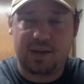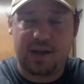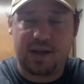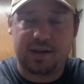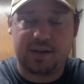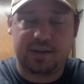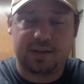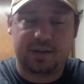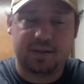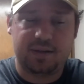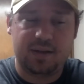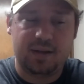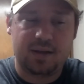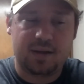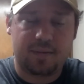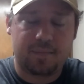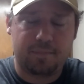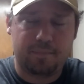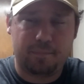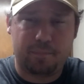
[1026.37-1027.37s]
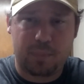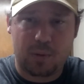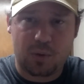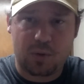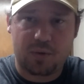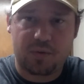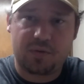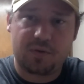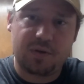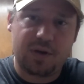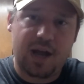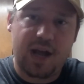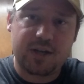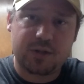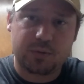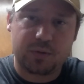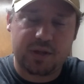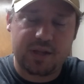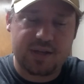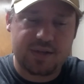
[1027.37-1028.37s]
at a birth or
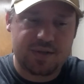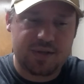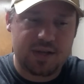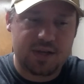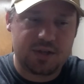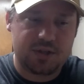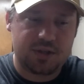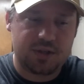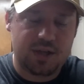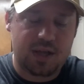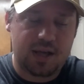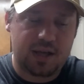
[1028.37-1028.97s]
naturalization.